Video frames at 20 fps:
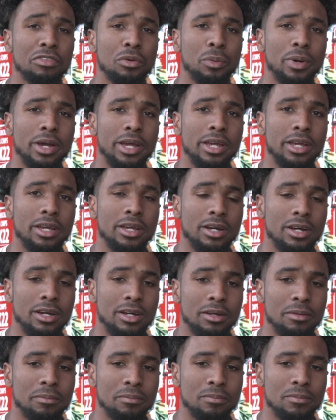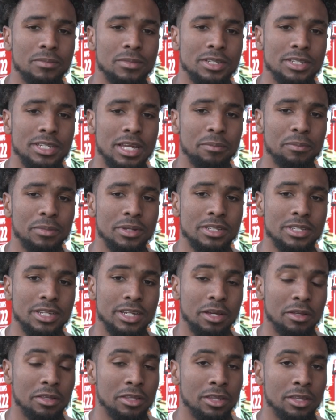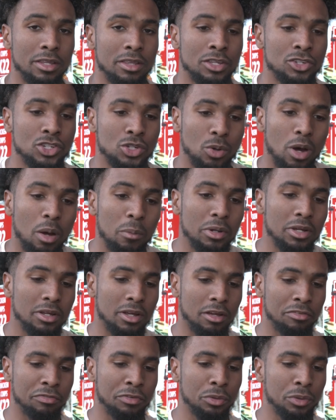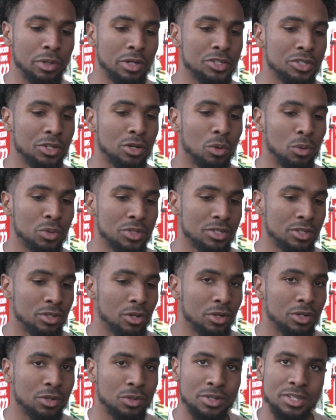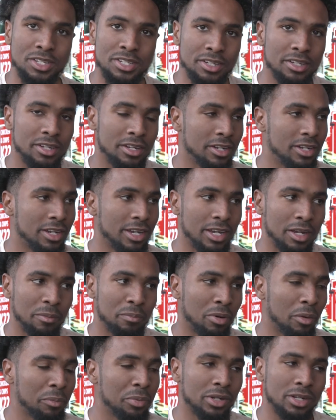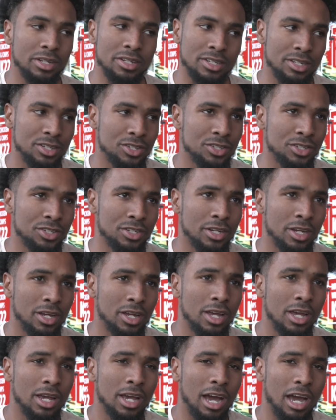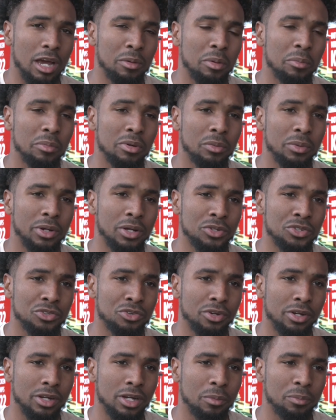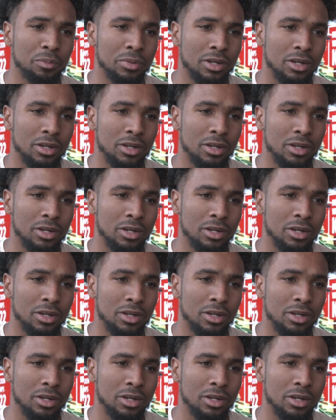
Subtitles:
the way Zambians, the shawarma a few years ago was not considered a popular dish. I remember when I was growing up,